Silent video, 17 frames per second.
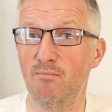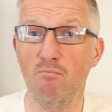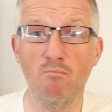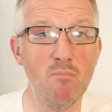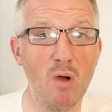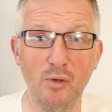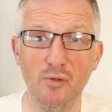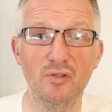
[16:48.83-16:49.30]

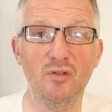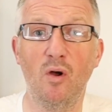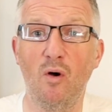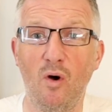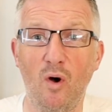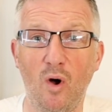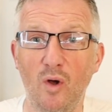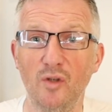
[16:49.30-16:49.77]
most
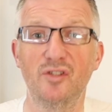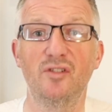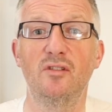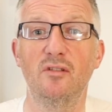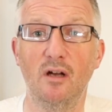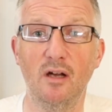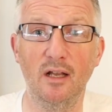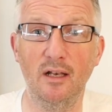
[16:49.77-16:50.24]

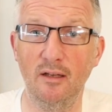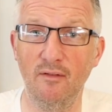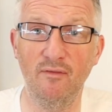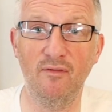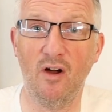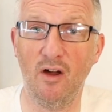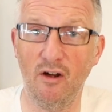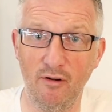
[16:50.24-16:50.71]
hostile
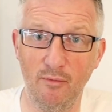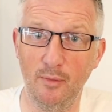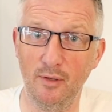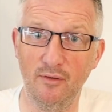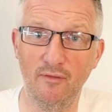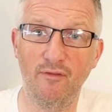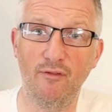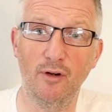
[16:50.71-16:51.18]

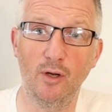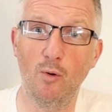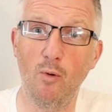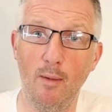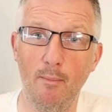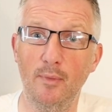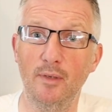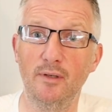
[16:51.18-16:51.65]
environment for
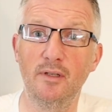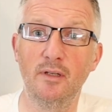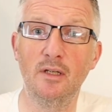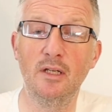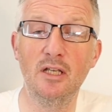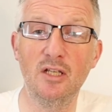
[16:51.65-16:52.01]
equipment.